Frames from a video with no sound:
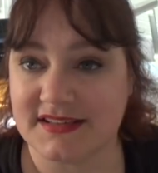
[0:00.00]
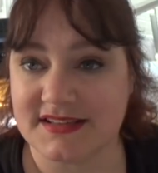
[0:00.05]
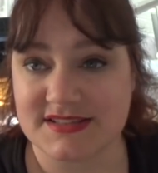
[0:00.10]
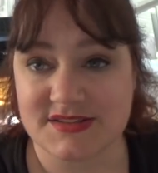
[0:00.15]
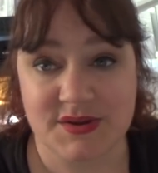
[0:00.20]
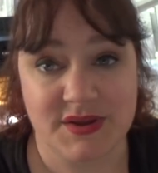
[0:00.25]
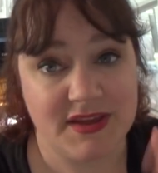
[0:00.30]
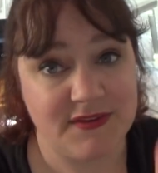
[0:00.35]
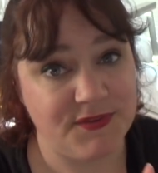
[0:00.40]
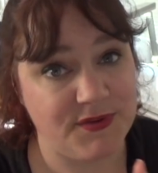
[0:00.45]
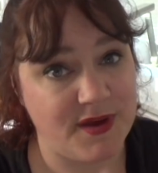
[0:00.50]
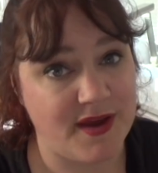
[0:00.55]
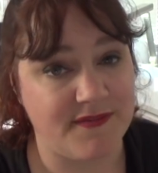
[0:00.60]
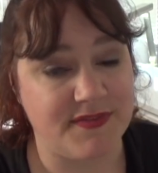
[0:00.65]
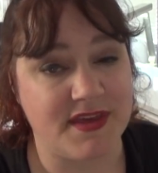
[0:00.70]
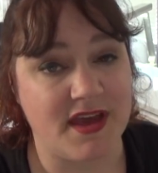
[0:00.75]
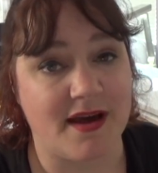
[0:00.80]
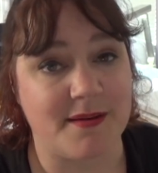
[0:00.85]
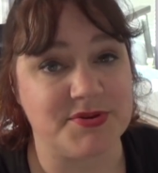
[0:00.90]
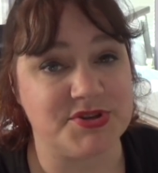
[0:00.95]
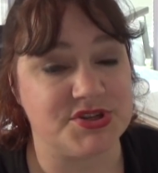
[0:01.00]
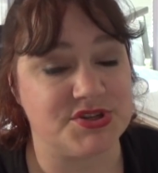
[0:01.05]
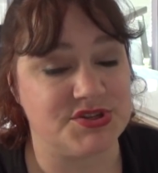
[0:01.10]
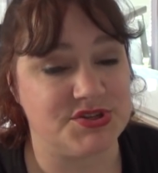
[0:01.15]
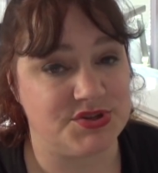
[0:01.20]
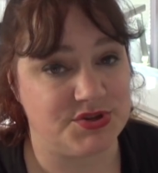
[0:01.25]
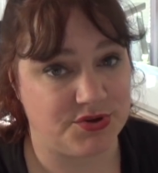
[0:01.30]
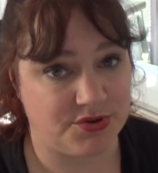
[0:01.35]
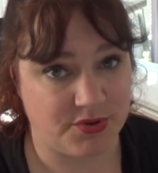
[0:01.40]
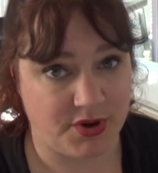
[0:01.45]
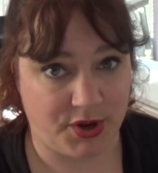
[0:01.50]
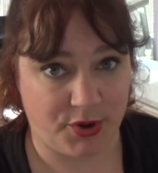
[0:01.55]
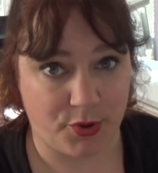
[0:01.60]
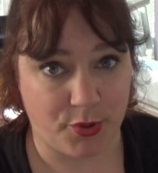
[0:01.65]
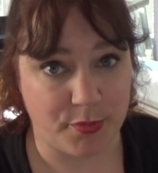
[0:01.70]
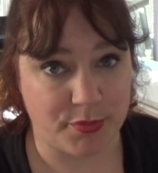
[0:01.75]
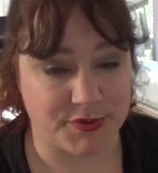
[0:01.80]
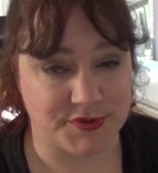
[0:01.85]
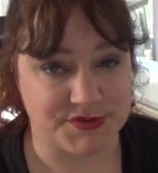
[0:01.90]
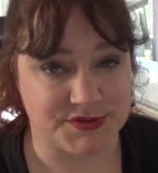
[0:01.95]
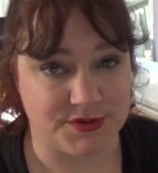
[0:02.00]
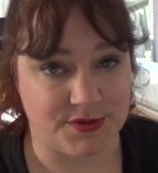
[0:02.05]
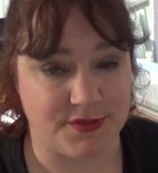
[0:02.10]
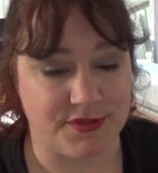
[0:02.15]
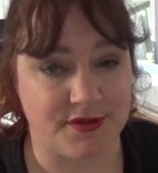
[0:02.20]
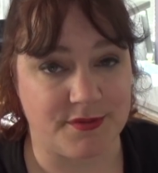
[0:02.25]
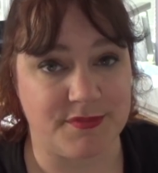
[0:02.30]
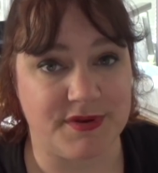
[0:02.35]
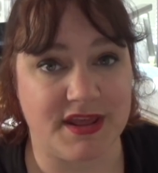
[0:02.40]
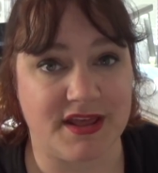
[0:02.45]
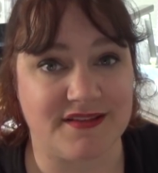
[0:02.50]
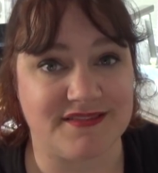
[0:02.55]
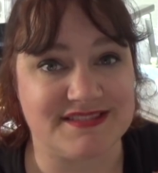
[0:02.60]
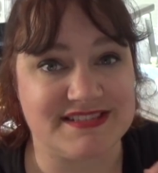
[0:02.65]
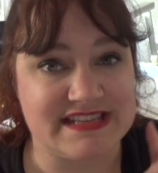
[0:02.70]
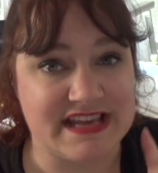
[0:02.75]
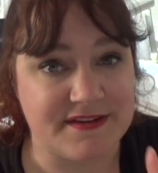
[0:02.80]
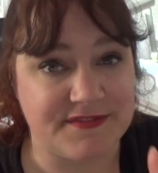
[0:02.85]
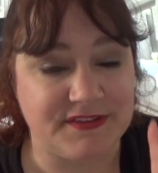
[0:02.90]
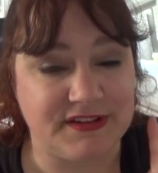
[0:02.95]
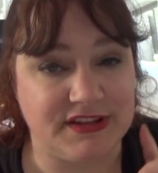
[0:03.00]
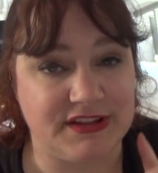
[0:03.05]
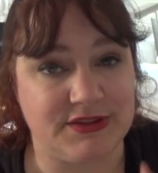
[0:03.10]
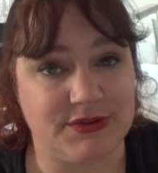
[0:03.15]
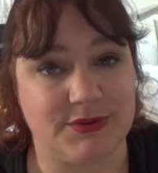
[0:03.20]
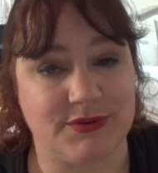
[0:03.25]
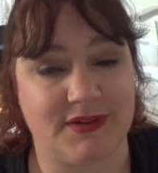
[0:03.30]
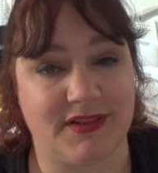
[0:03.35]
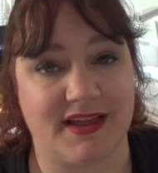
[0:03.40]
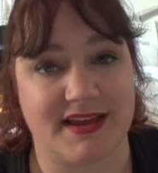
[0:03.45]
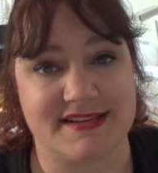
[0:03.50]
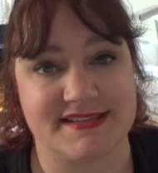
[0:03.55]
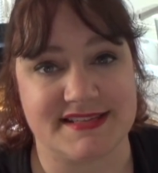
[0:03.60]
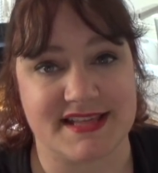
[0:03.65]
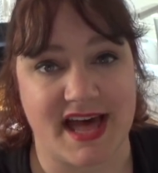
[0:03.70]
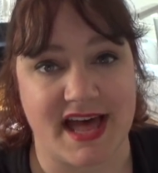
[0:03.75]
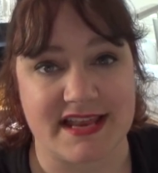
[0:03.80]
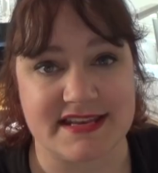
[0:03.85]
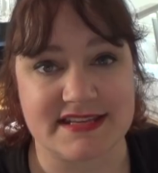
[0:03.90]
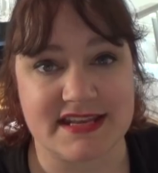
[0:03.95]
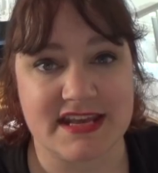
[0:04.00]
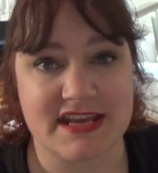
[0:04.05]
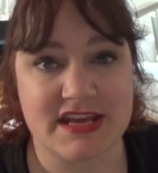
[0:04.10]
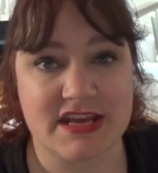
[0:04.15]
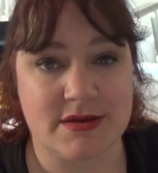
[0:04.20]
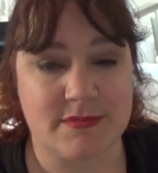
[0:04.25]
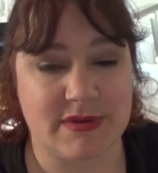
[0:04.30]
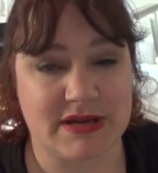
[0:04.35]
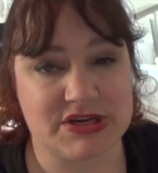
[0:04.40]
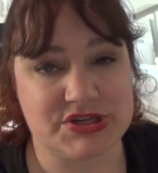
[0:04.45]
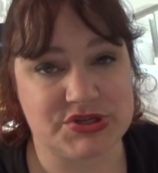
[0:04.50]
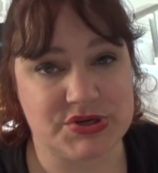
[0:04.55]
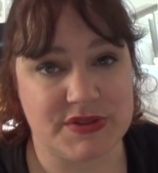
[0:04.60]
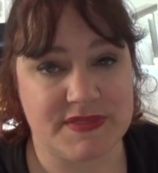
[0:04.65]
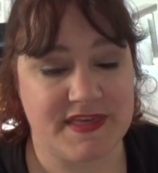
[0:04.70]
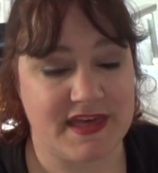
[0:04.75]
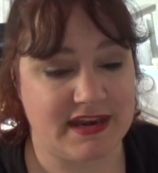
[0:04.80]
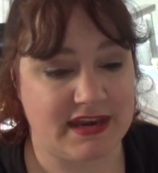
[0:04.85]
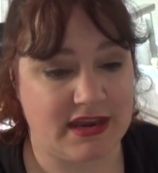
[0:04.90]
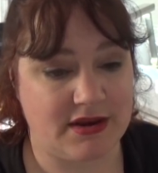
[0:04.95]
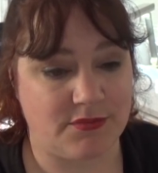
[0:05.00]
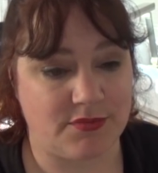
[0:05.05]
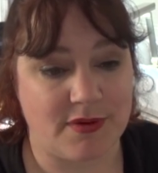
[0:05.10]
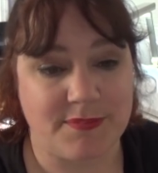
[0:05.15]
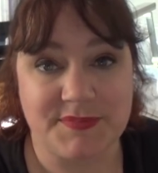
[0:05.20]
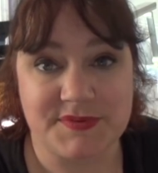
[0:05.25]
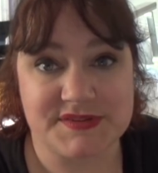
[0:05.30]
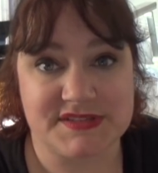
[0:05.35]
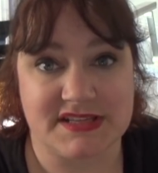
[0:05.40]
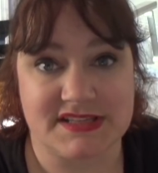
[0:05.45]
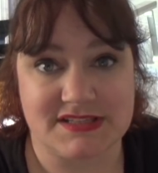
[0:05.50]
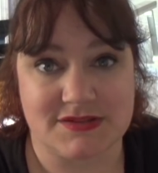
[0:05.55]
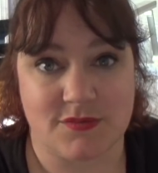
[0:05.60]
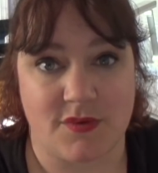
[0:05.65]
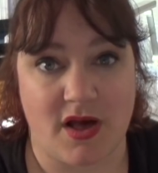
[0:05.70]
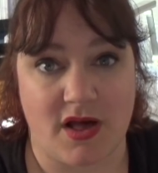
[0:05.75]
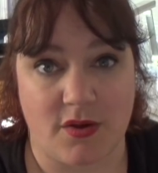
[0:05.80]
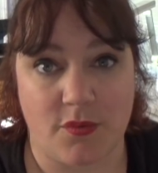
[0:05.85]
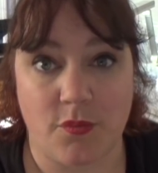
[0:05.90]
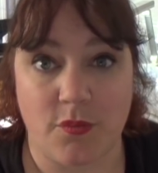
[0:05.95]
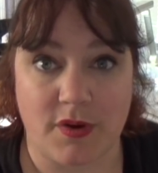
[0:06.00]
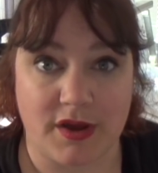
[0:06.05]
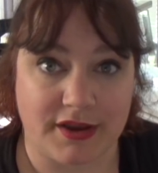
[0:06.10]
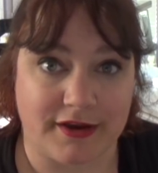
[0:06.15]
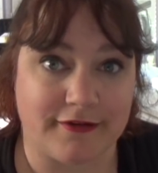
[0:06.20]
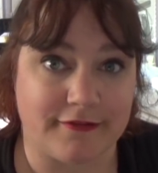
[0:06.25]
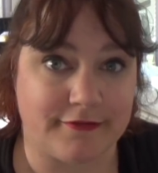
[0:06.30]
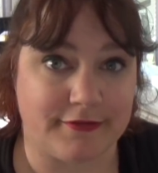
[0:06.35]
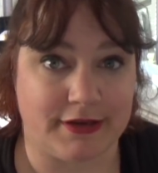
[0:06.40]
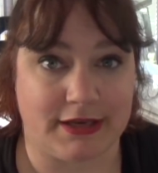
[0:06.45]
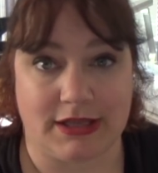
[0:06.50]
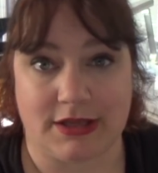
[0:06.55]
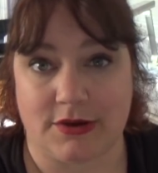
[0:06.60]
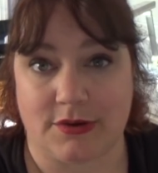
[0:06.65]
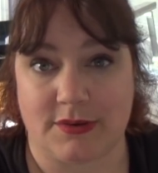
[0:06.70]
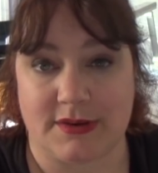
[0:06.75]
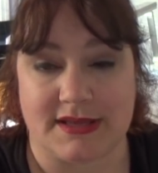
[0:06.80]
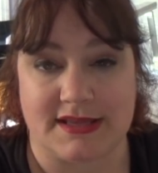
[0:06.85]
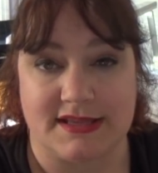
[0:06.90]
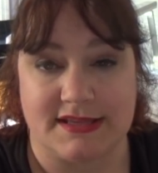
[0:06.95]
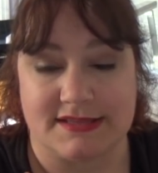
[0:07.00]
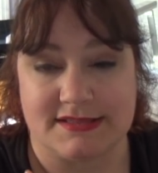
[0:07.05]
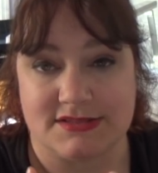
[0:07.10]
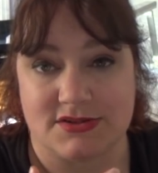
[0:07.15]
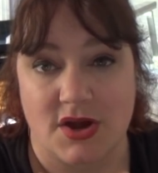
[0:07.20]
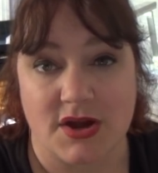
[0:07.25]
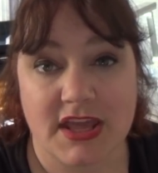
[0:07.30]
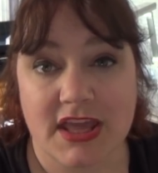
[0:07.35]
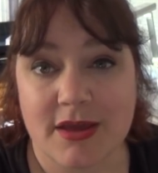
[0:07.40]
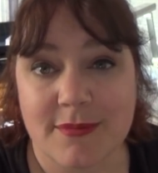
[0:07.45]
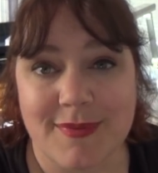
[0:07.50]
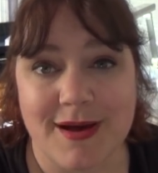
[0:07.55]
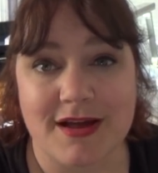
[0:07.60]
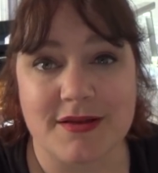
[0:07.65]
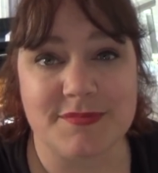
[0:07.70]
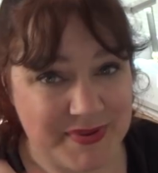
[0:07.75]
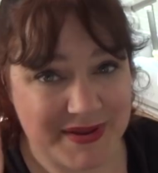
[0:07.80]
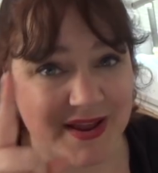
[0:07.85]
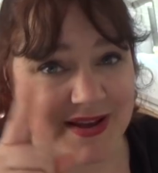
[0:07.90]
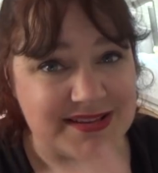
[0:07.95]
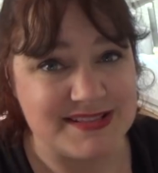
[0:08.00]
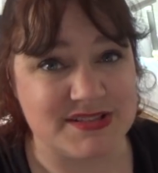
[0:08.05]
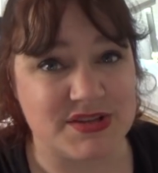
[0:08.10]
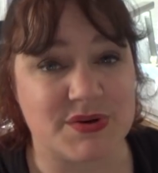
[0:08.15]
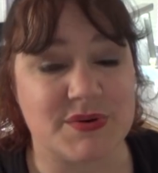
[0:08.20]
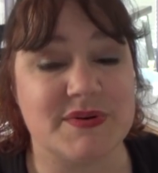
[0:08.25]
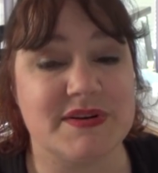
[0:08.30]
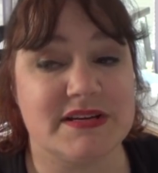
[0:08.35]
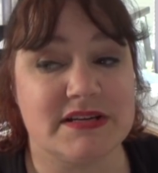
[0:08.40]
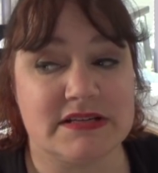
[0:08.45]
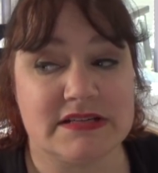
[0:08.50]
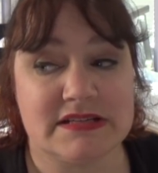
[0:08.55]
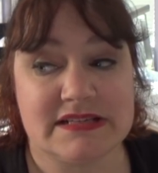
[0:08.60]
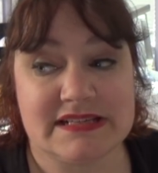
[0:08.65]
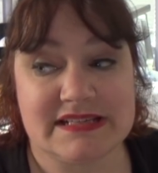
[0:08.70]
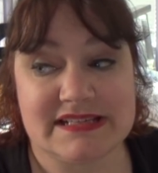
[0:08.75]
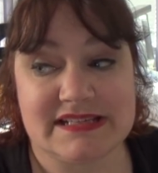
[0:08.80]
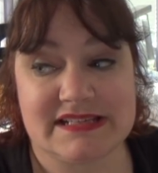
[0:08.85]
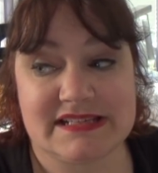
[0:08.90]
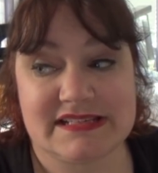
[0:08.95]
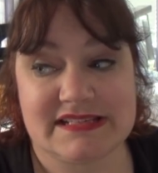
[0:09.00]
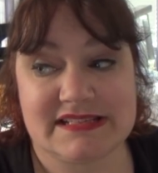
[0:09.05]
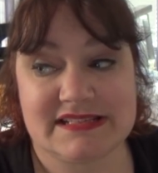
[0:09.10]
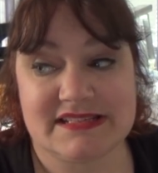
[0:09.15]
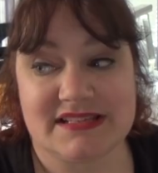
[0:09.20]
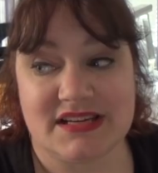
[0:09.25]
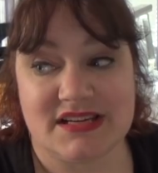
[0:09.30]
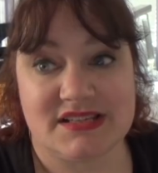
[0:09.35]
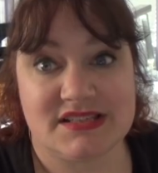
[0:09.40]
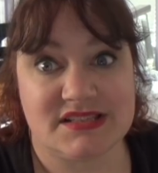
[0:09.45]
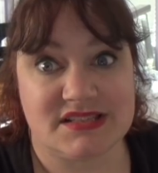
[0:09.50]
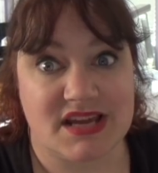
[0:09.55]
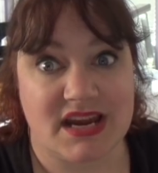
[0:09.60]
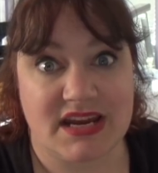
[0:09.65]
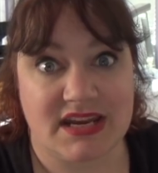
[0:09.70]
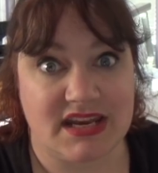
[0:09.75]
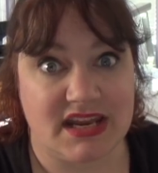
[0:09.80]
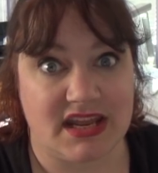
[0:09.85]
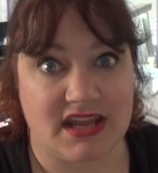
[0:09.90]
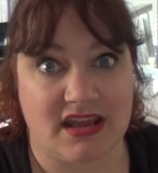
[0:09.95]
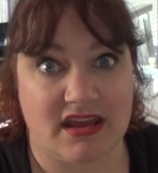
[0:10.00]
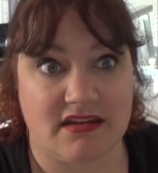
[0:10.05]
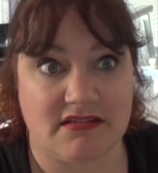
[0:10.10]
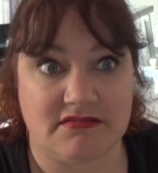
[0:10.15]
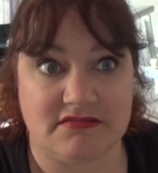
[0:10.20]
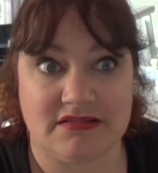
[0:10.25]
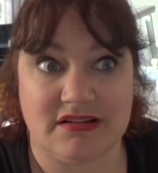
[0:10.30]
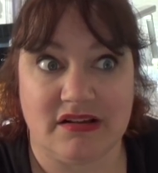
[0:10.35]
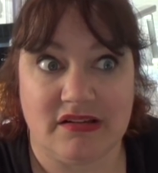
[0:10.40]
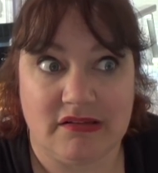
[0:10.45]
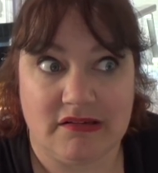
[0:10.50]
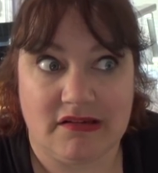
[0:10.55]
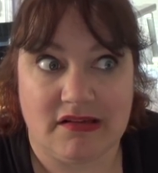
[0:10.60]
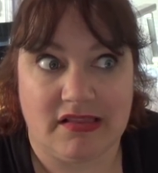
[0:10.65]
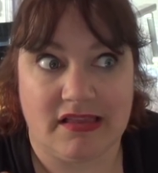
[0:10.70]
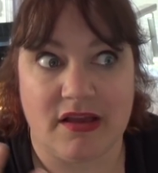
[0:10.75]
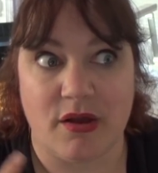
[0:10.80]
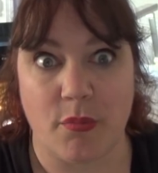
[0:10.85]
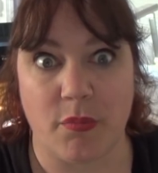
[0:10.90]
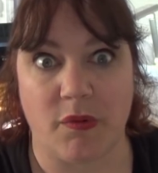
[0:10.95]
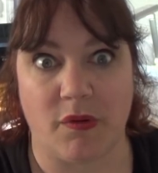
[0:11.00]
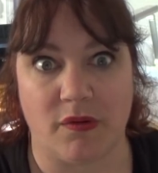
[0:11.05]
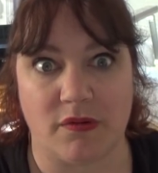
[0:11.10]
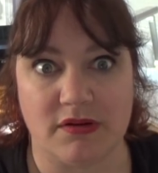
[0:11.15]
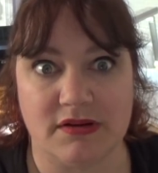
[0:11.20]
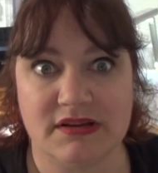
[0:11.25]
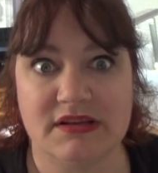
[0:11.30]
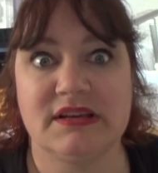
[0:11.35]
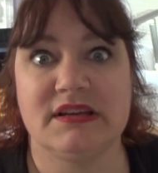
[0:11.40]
So if you have the option to create your own personal thumbnail, definitely utilize that. Make sure that it represents well what your video is talking about, but also is exciting and clickable.